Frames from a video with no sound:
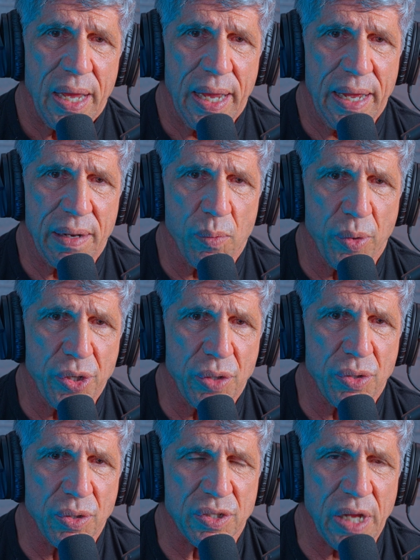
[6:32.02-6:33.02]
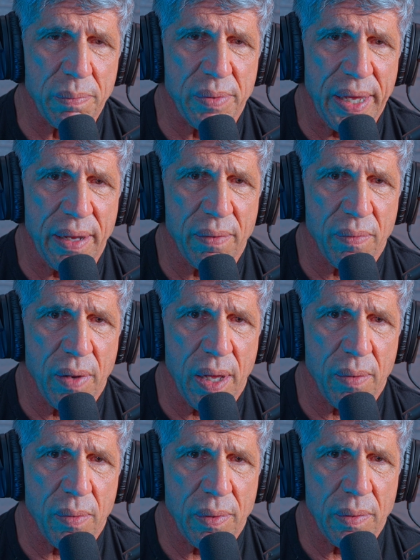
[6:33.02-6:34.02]
And when you do something
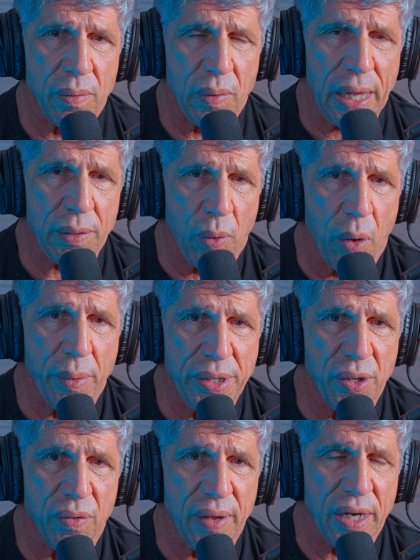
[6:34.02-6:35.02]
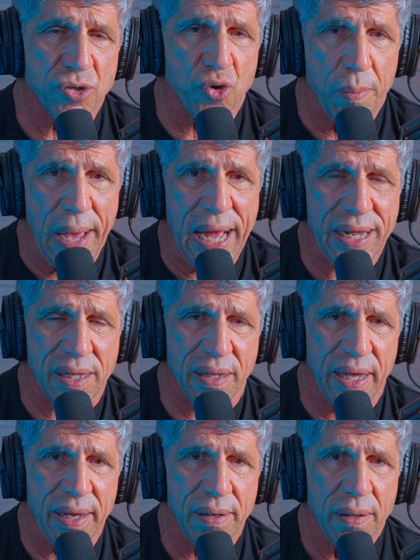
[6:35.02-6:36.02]
like what we do there
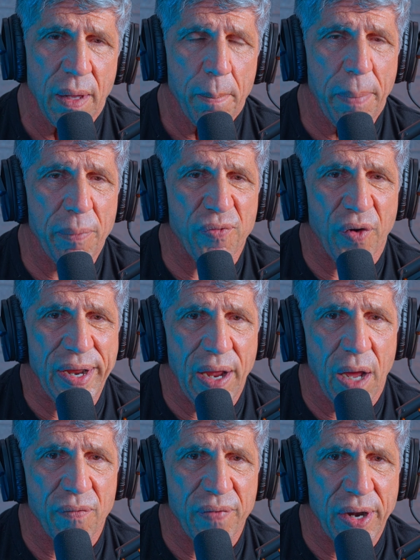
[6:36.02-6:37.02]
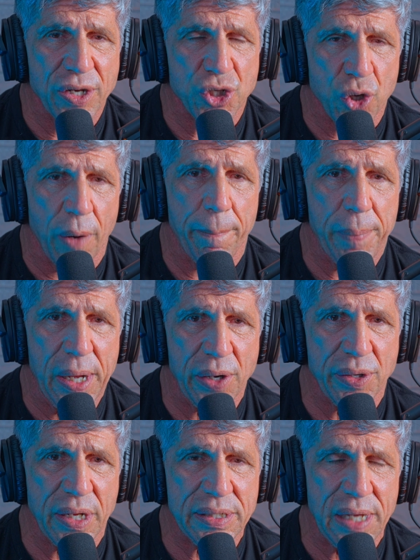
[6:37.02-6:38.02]
dramatically, but for a very short
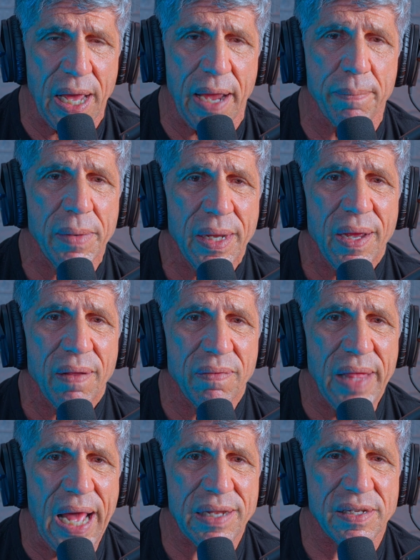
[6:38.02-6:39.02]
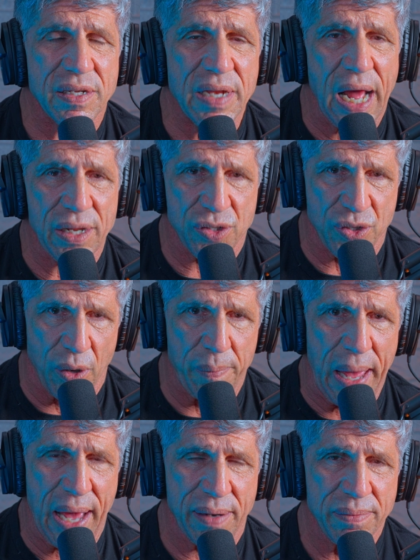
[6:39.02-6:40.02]
period of time, that's not so
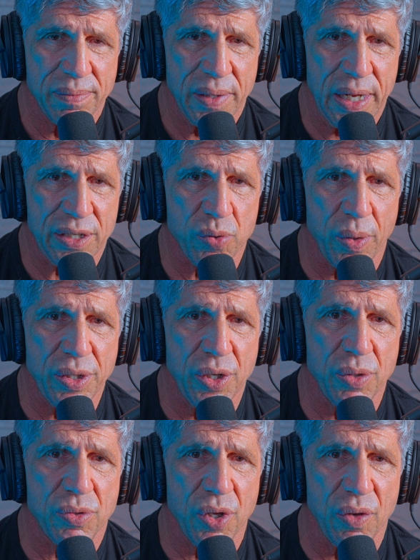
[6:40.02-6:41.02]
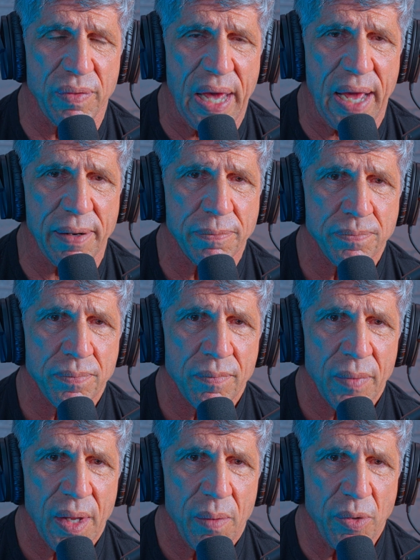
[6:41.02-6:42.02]
bad. It's when you do that,
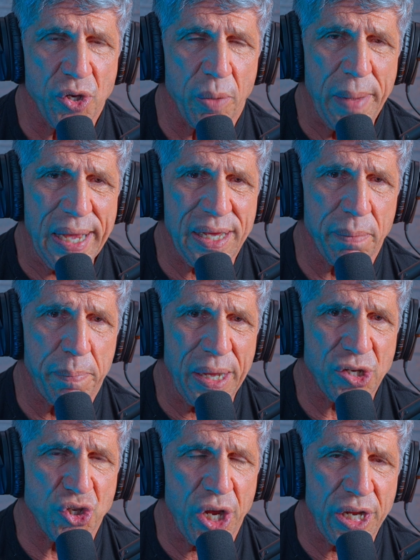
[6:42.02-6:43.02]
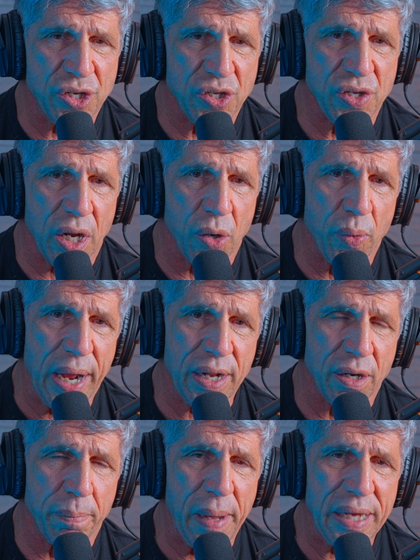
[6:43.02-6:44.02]
when you're making big changes on a
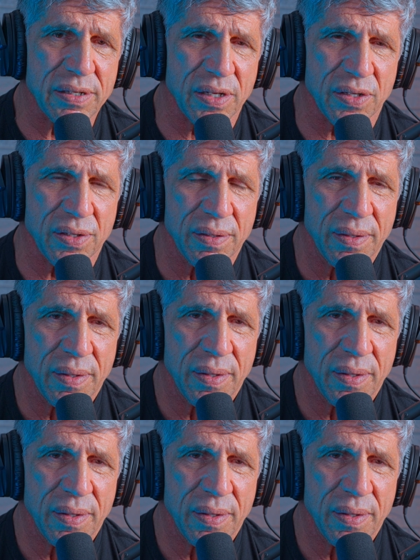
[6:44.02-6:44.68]
regular basis.